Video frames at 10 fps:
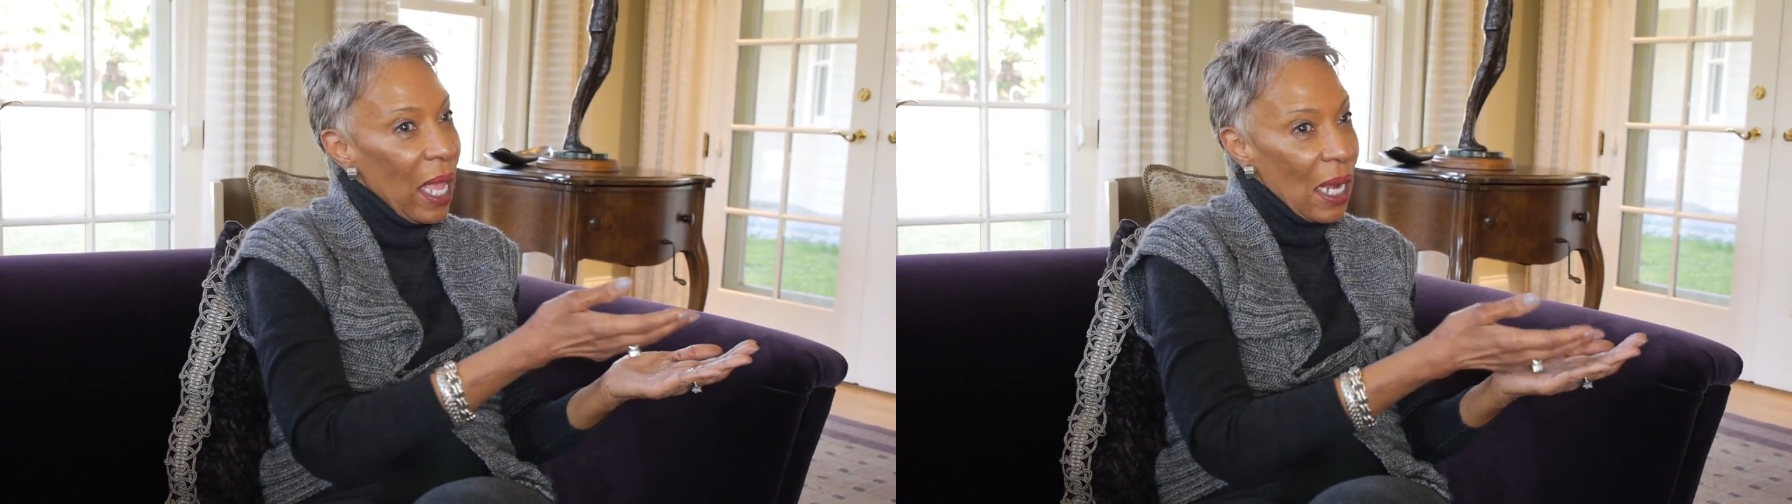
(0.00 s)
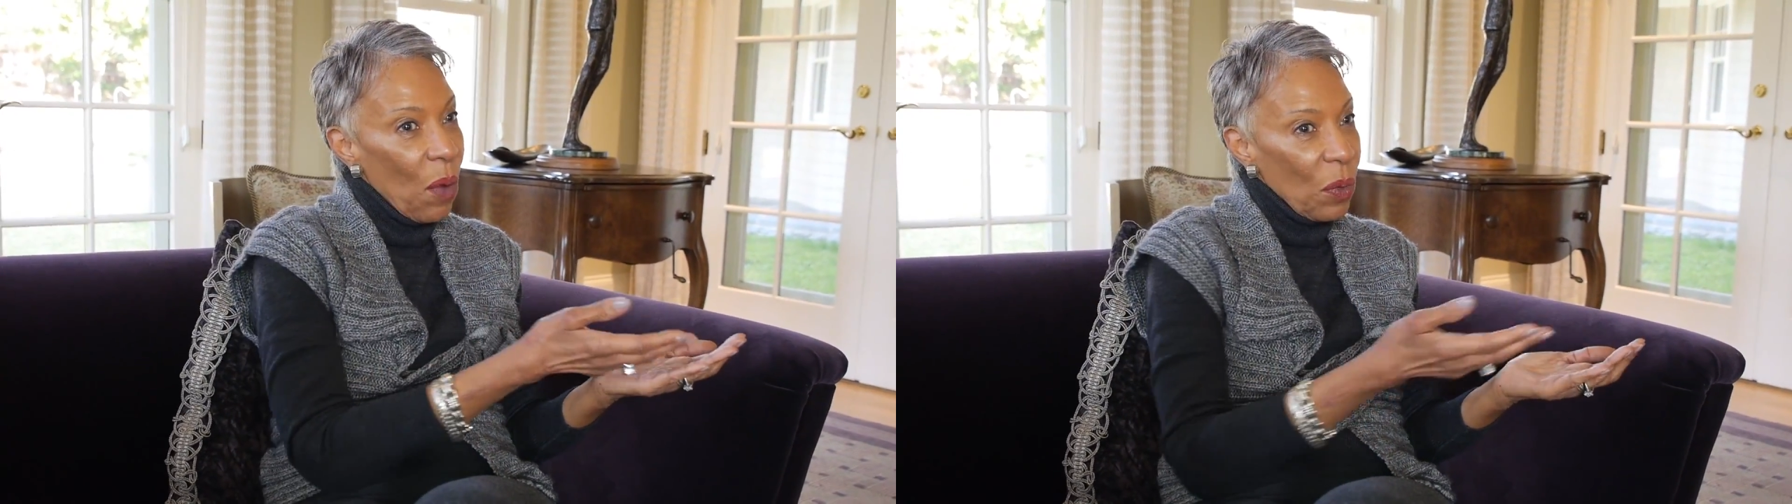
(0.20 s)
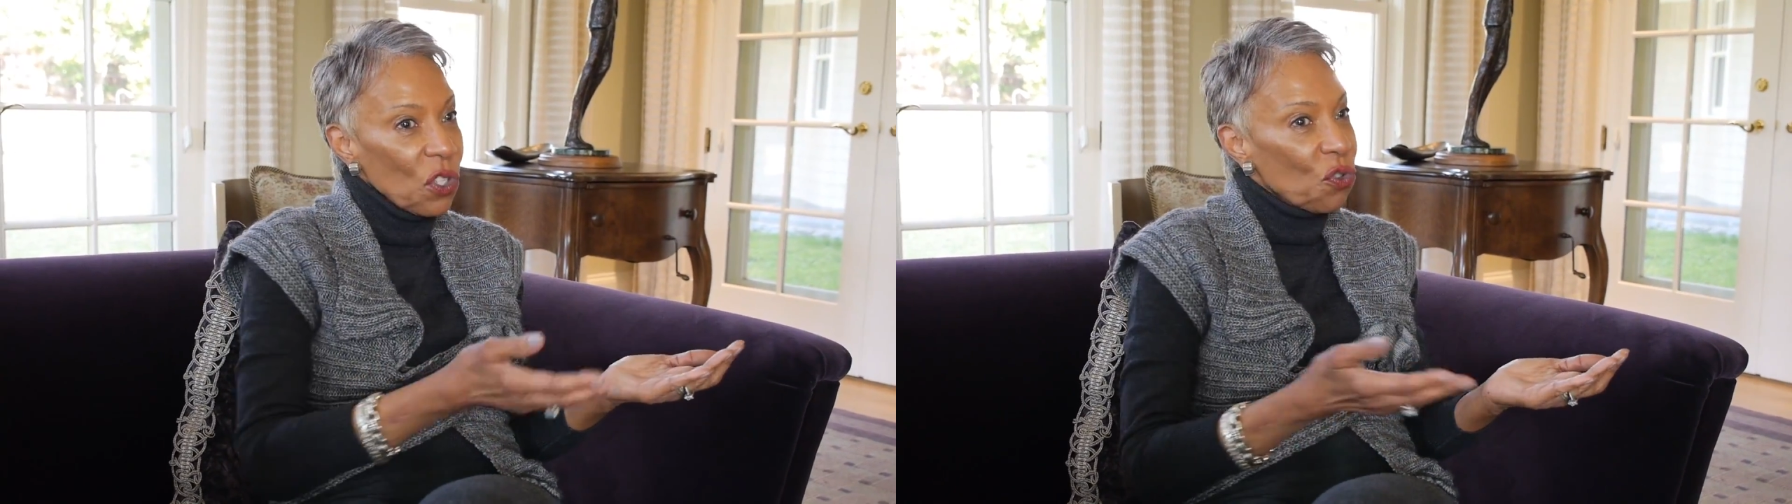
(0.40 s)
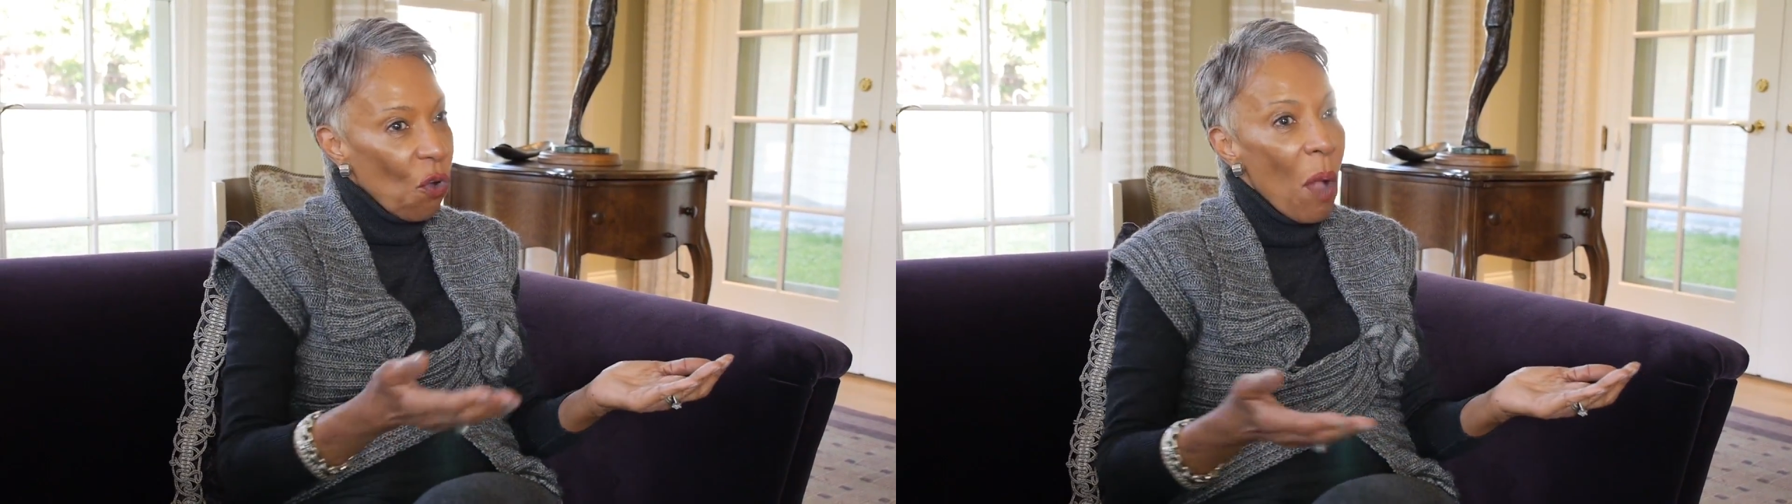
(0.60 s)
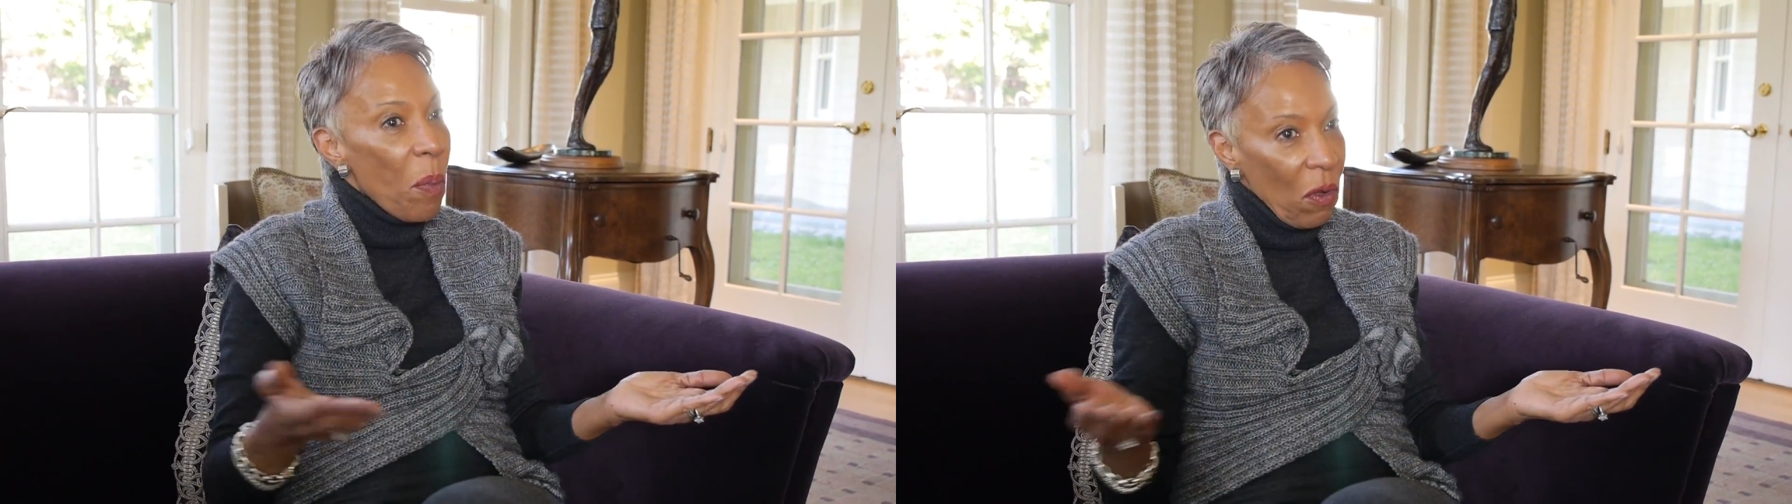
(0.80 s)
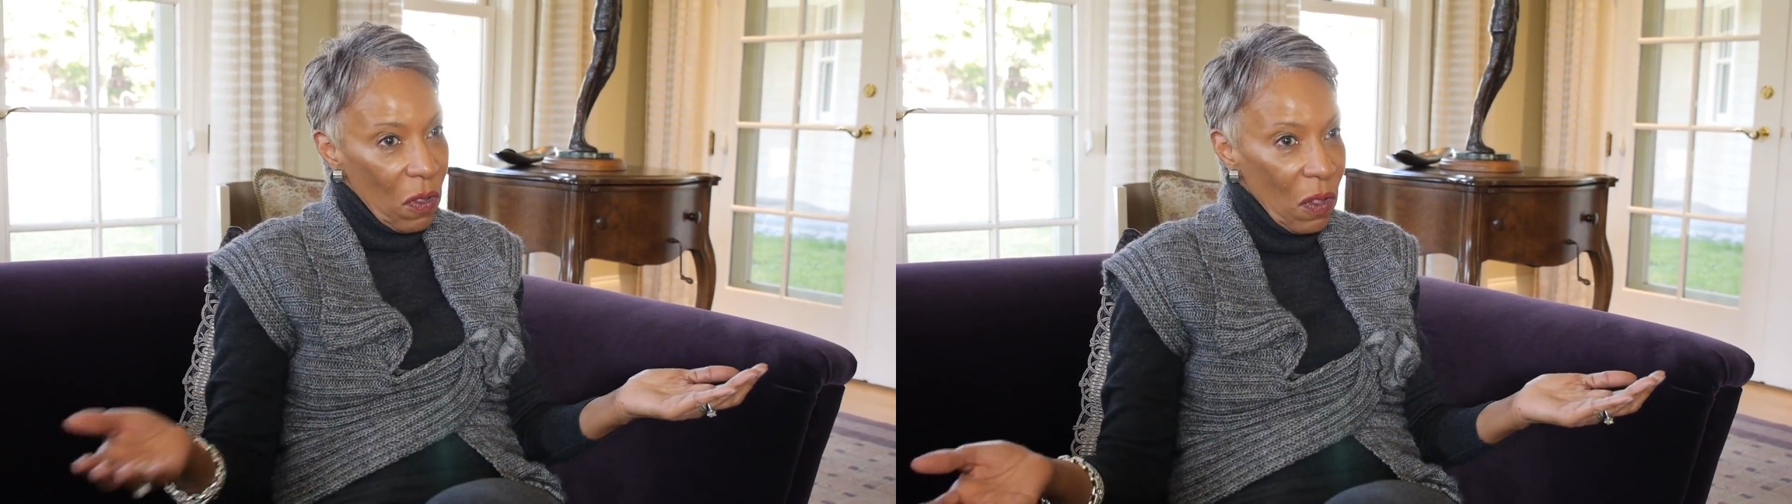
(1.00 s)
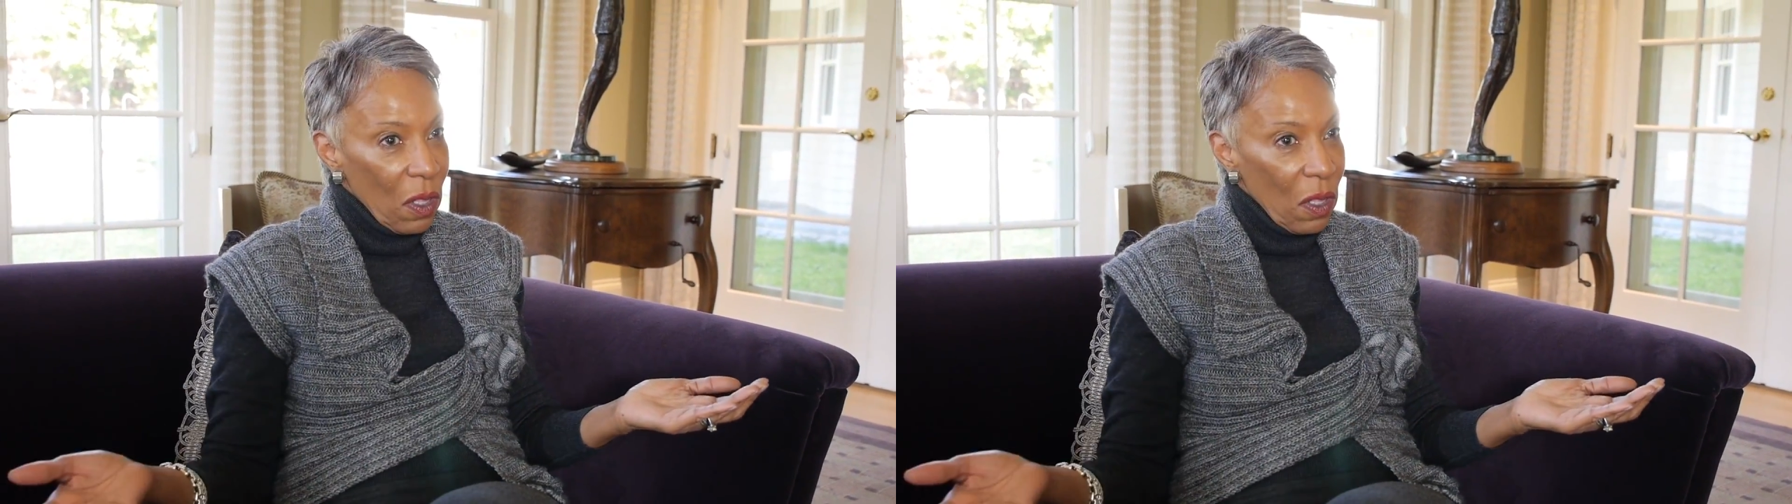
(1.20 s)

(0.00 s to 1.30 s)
and how much trouble